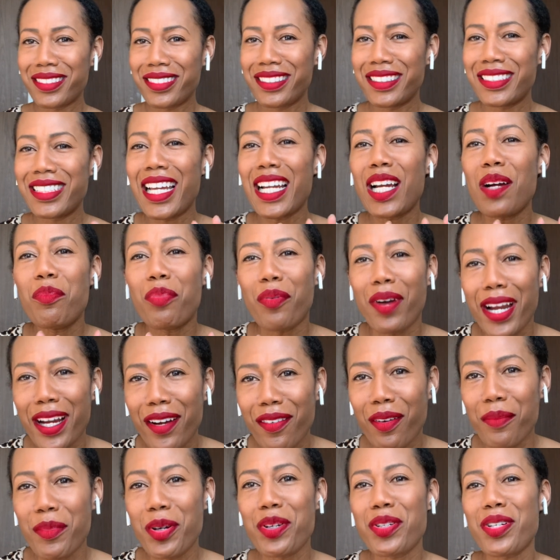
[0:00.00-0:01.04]
take a break
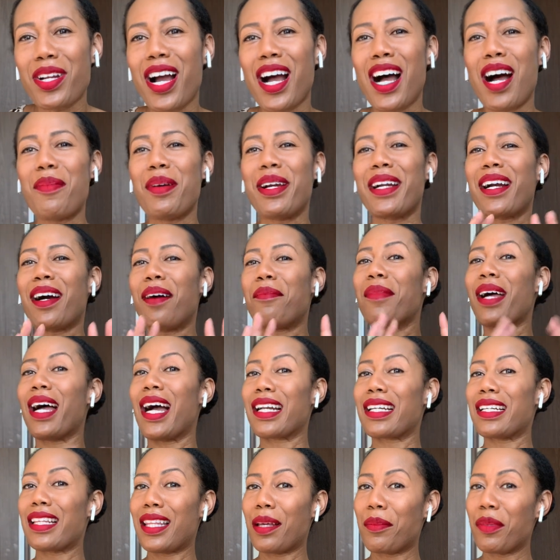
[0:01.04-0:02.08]
from your job and come back
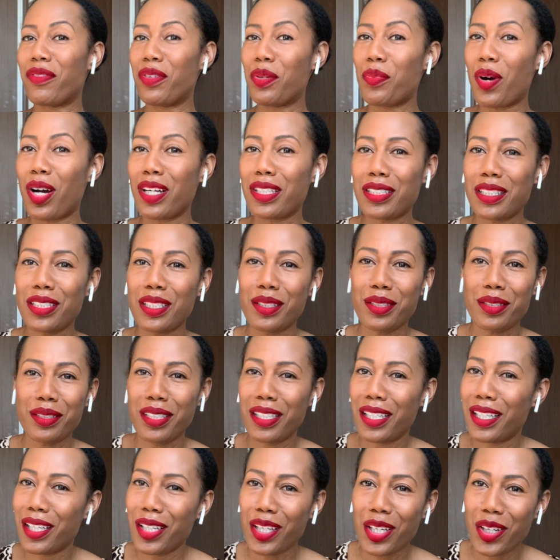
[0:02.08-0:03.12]
to them if you want to.
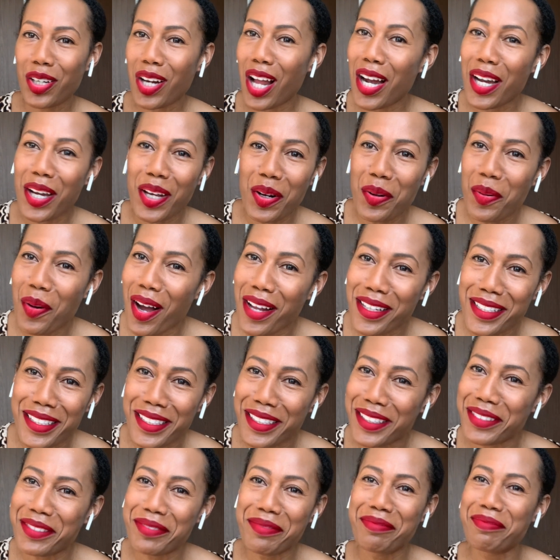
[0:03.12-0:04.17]
You're not gonna
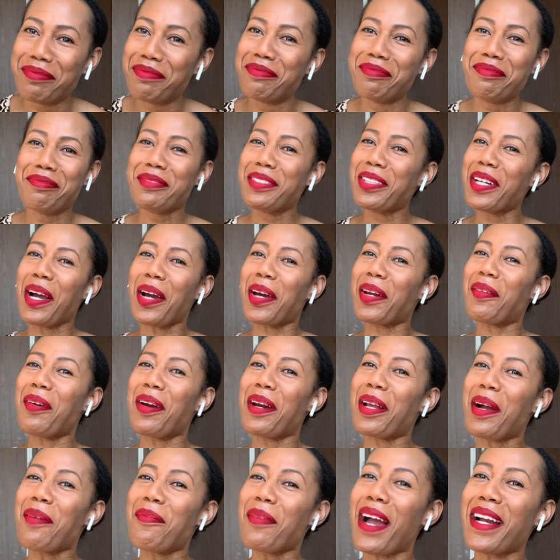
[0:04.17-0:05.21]
want to
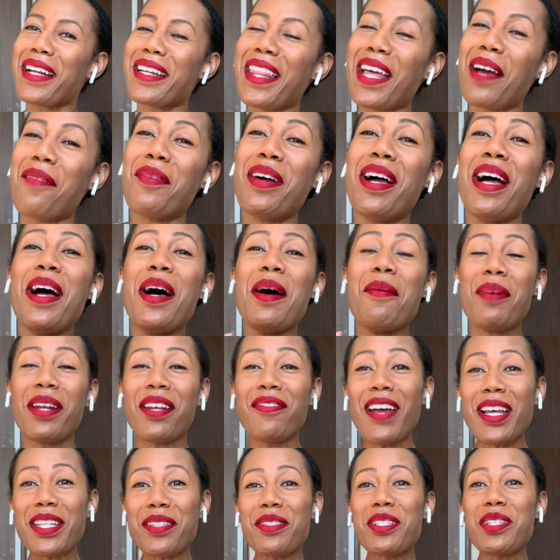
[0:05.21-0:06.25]
come back to them. But if
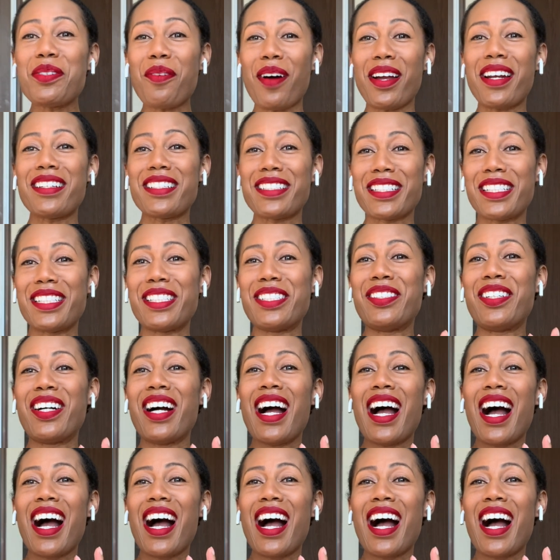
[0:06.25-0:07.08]
that's what you want to do,